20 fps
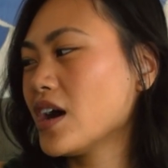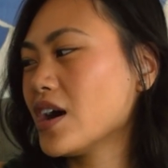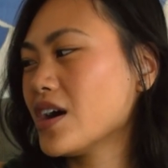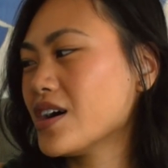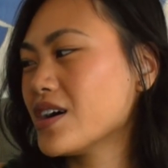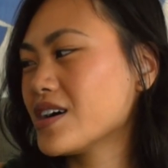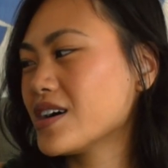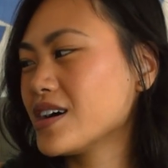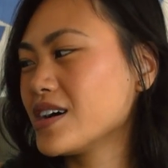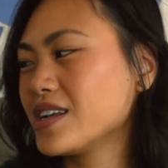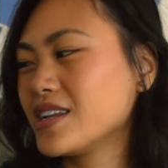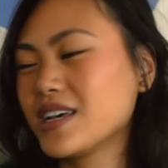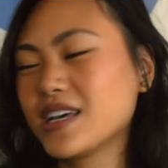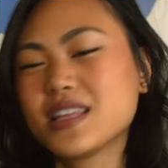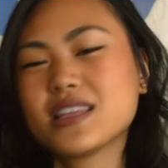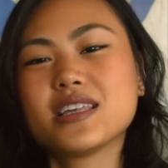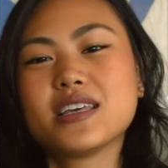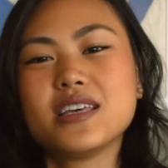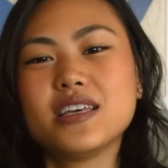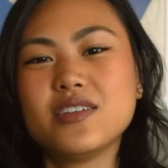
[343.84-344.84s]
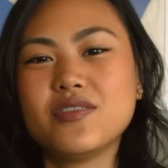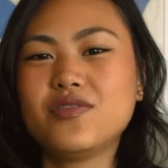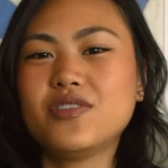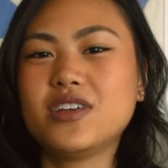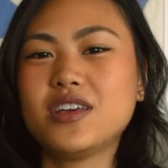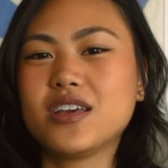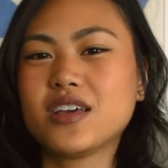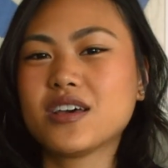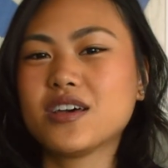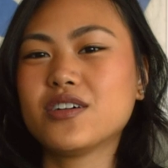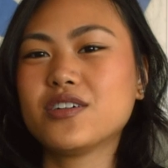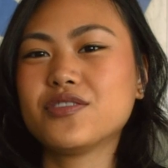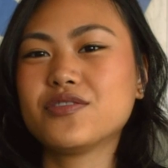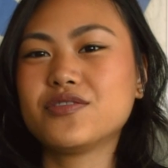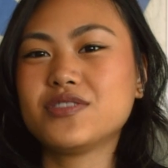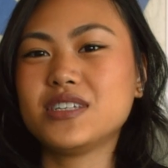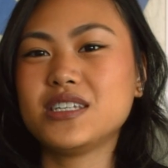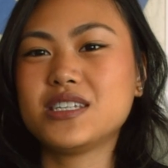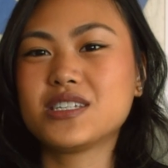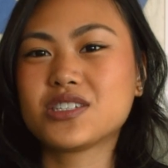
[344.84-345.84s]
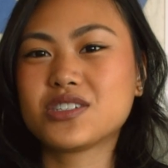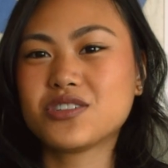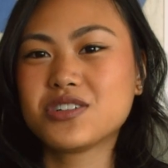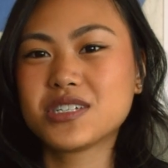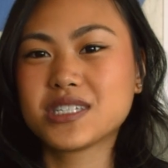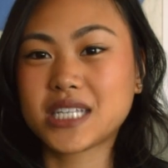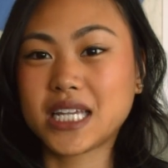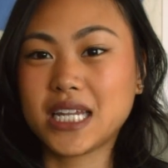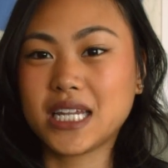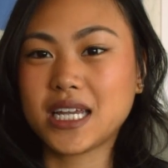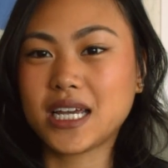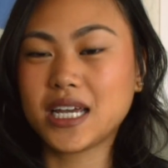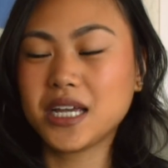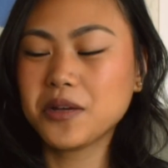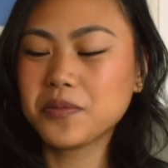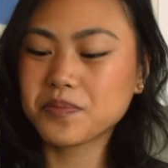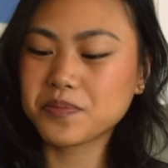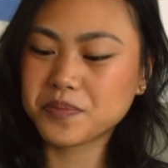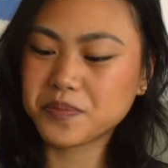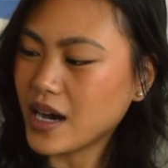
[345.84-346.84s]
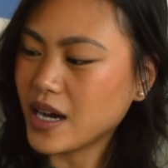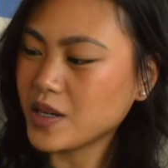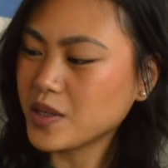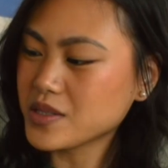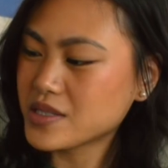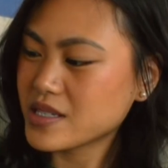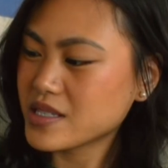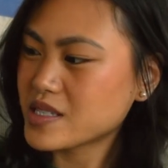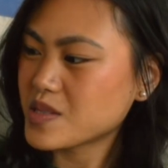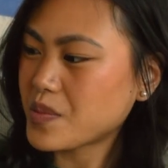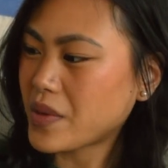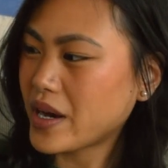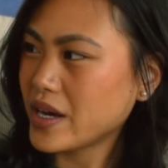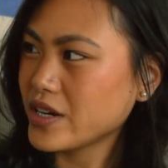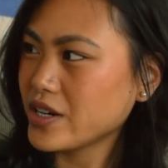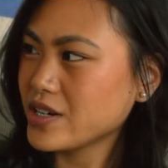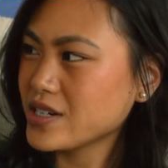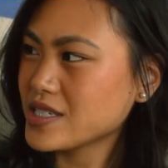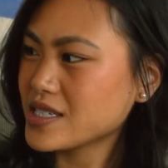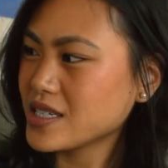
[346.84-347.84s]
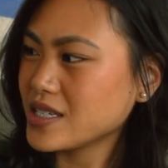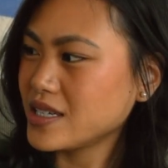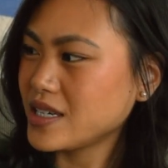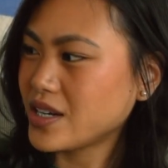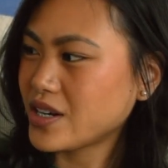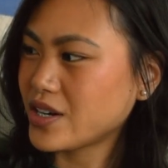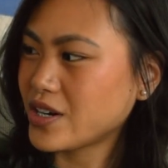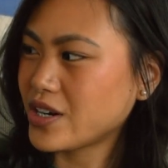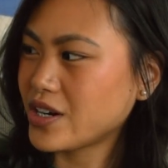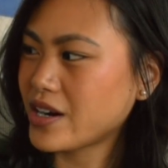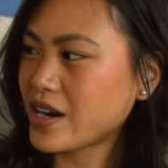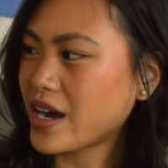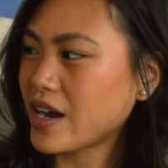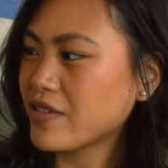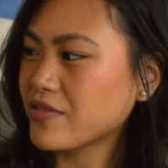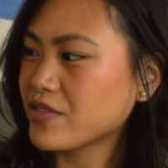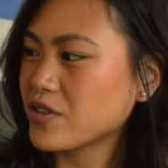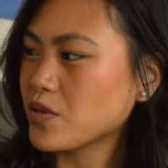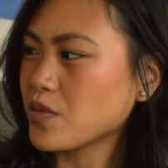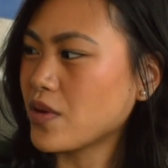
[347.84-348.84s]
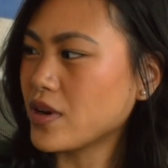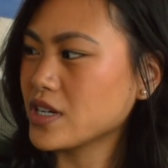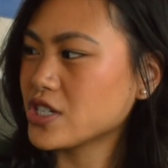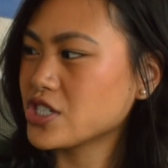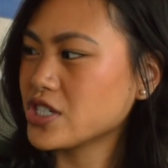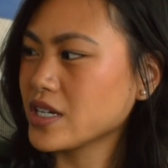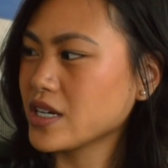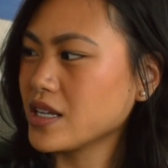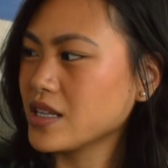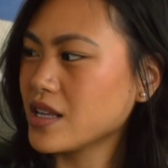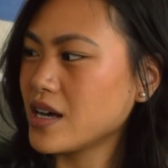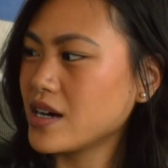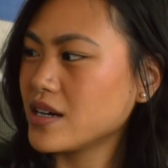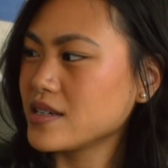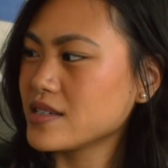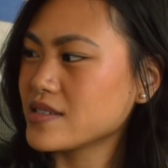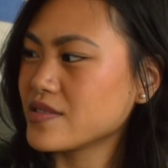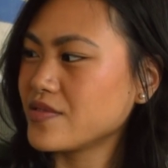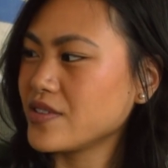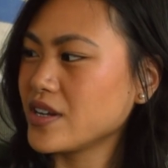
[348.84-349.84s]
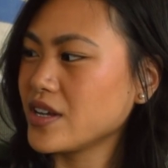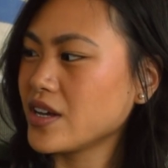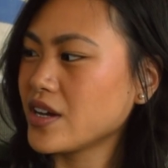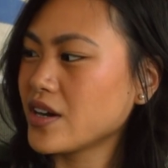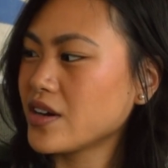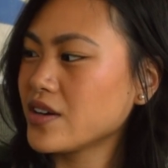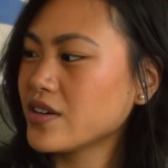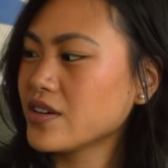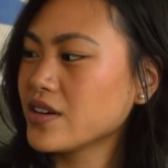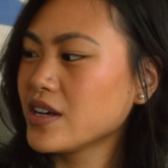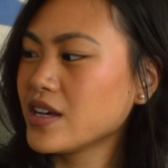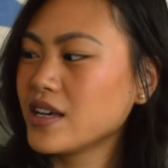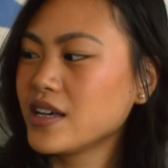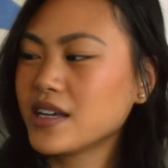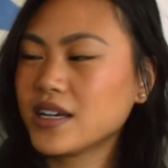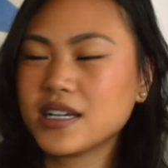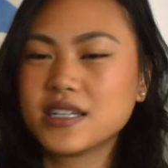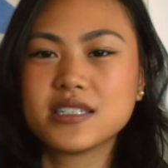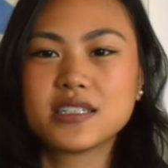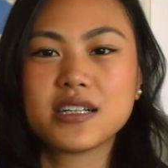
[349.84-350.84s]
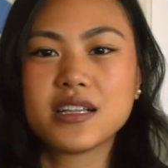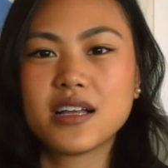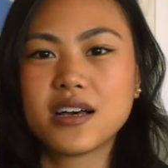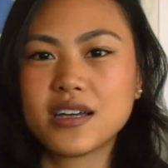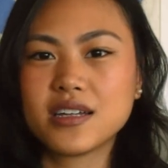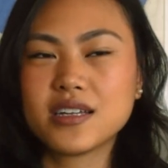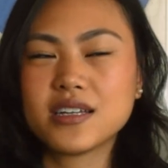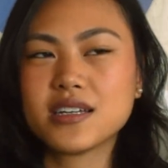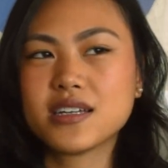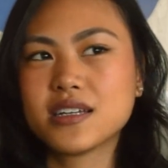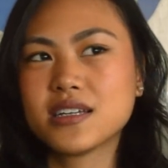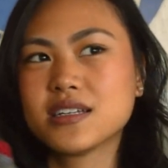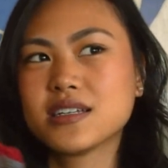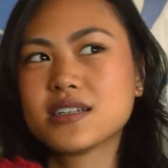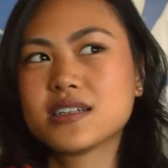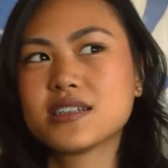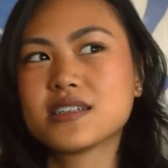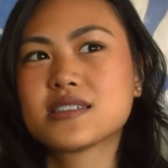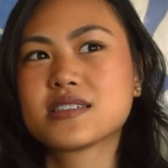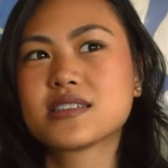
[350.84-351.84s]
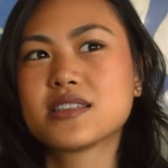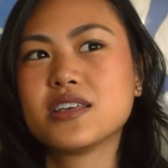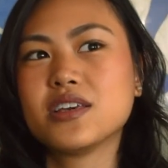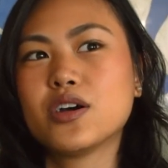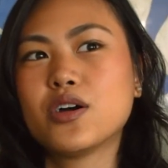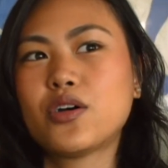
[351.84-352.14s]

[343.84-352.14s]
on the evening of Easter Sunday. I was inspired to knit her after watching Alana's video, and Alana is the